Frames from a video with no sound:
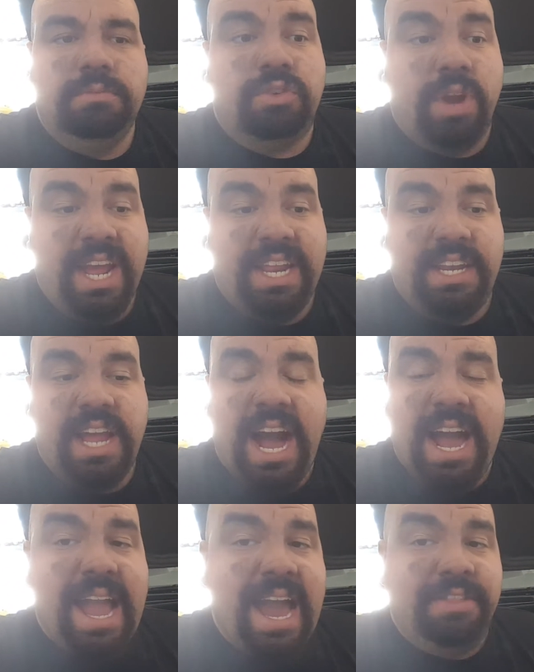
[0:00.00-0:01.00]
Granted,
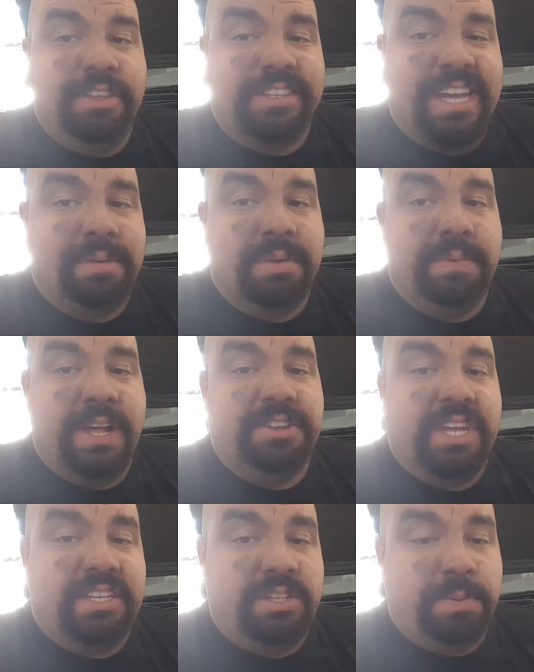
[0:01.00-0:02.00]
I had the timing
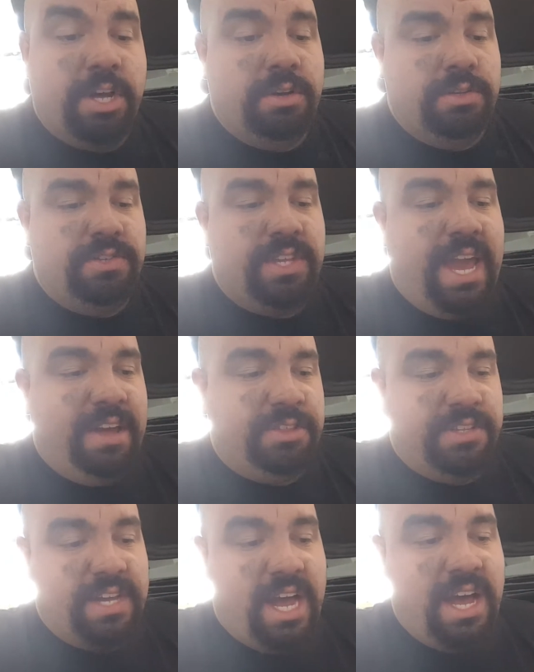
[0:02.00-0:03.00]
belt exposed at
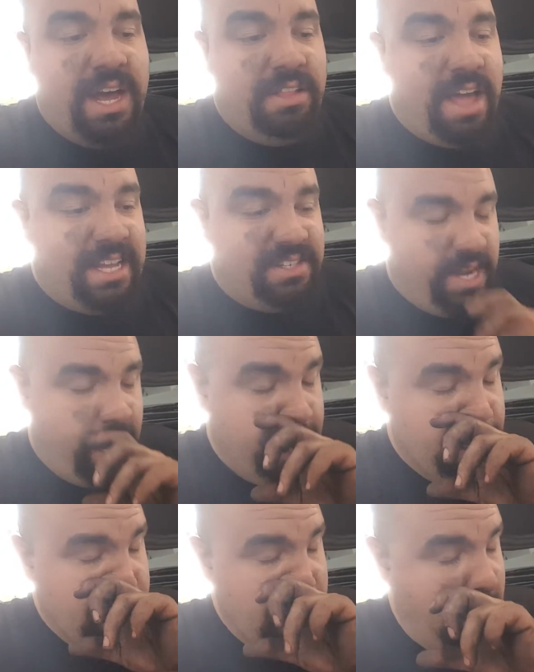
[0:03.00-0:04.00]
the last
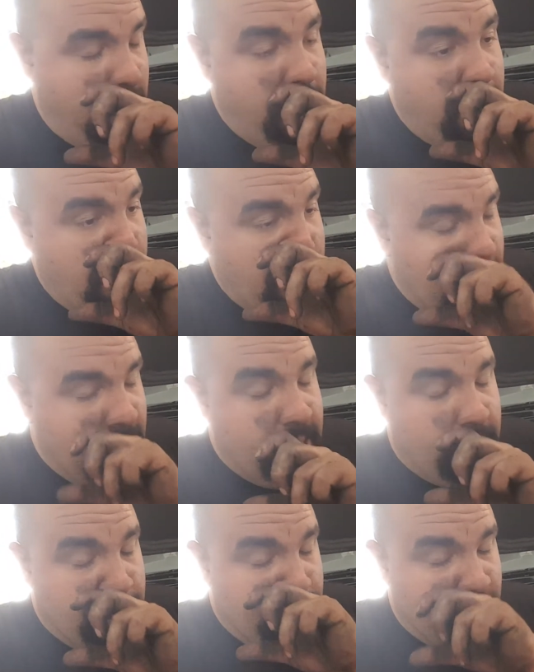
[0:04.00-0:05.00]
night.
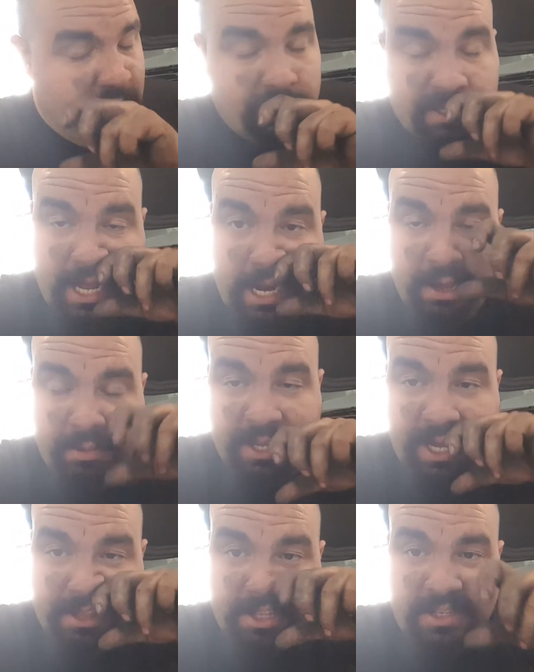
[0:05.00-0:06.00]
I was not able to
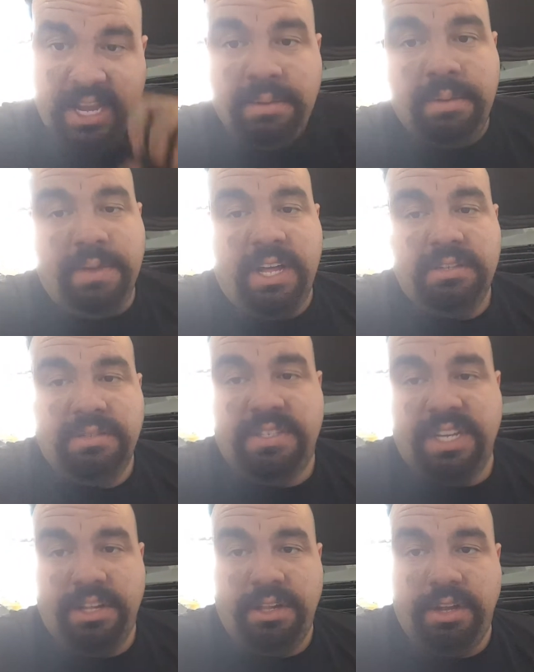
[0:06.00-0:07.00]
get the timing belt
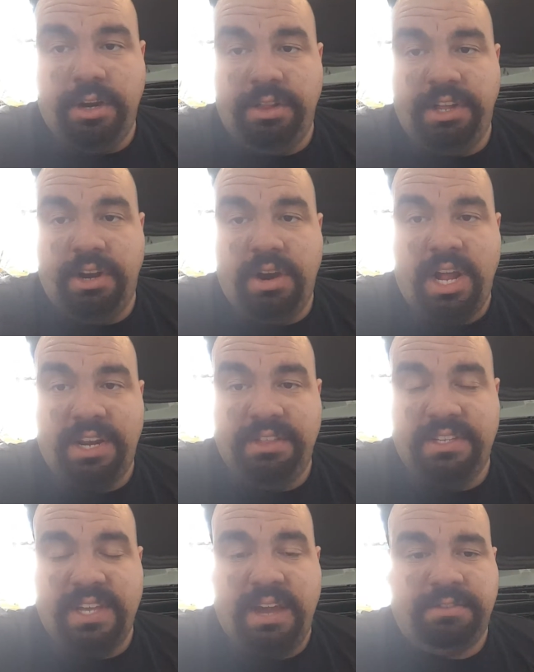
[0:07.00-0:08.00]
until earlier on in
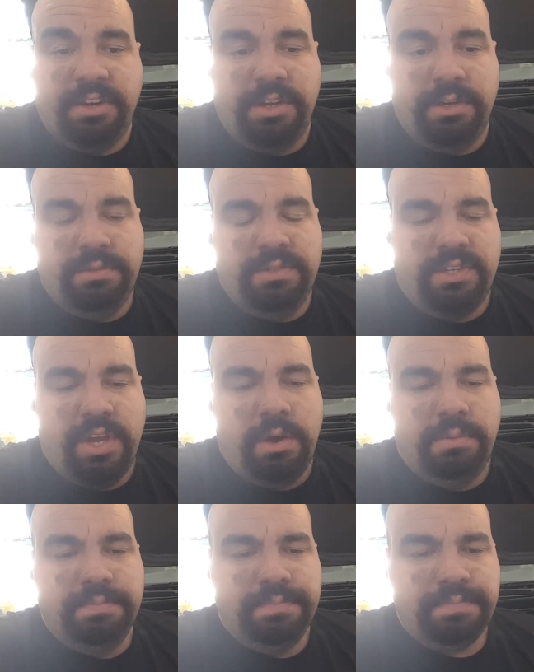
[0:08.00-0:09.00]
this afternoon, so